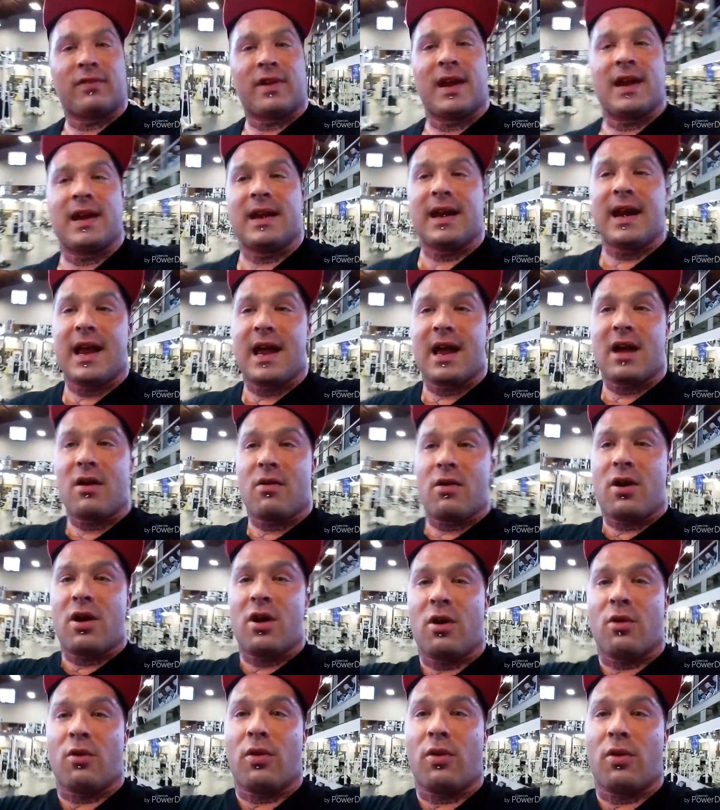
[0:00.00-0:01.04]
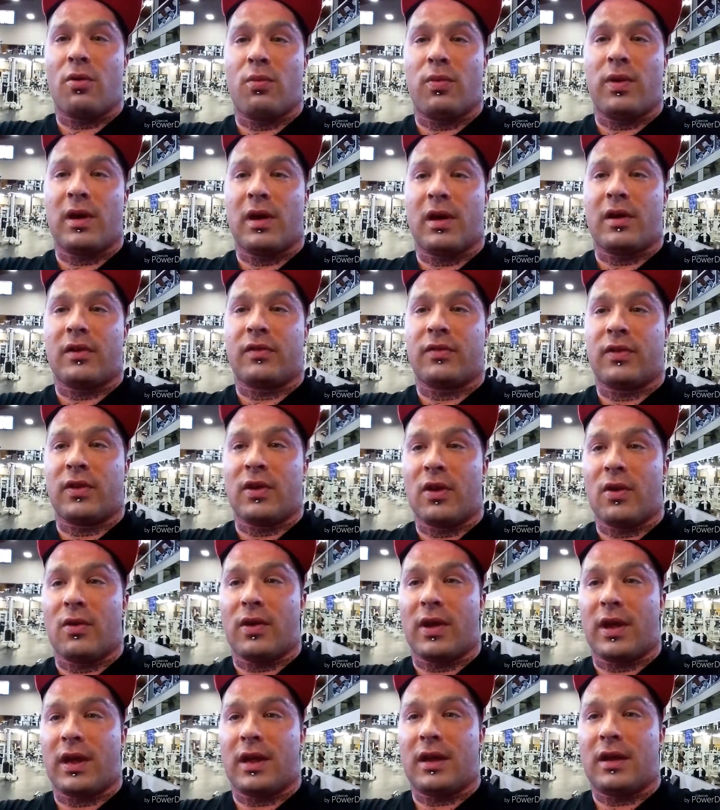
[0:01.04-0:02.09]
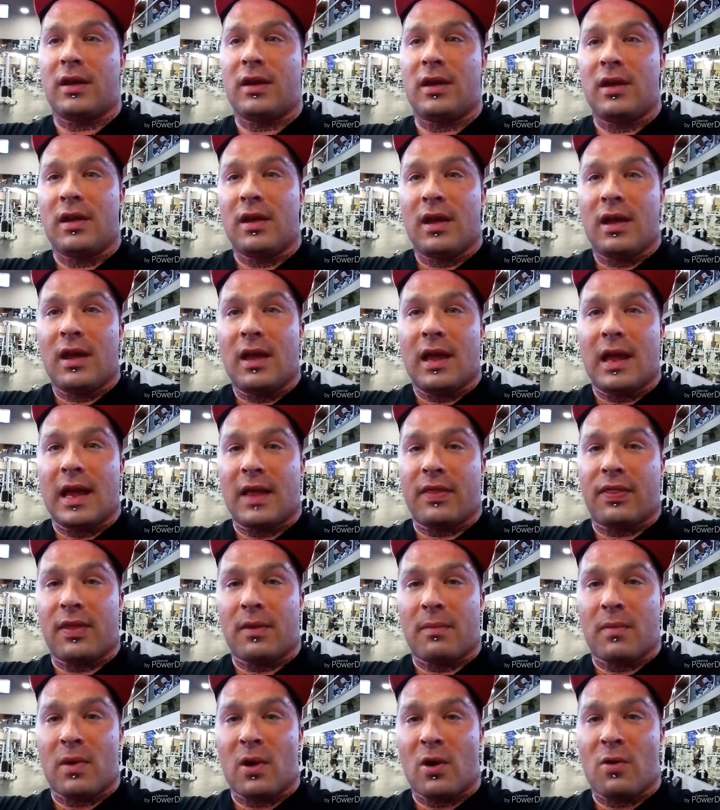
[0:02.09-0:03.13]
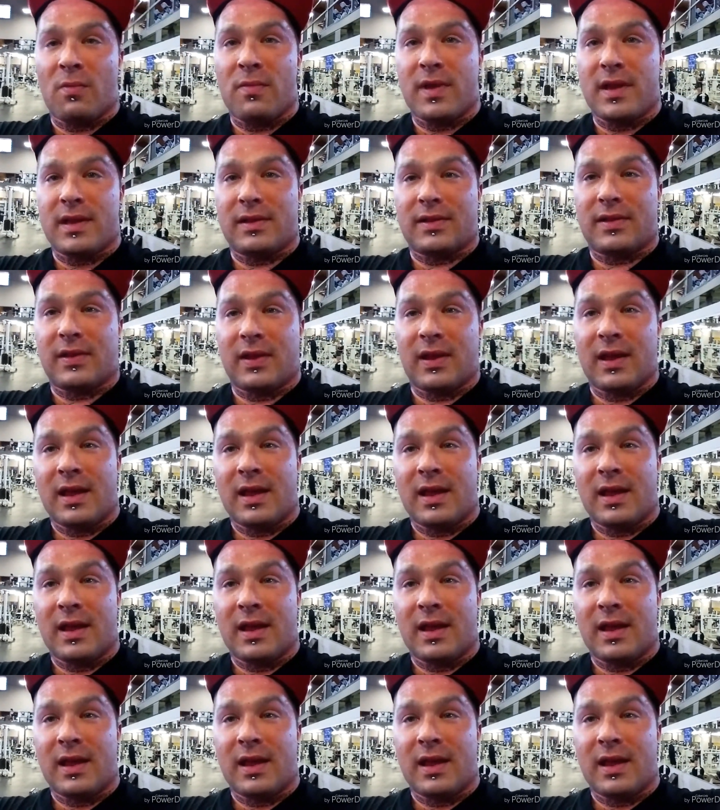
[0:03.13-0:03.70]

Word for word: Right now, we are doing, at the moment,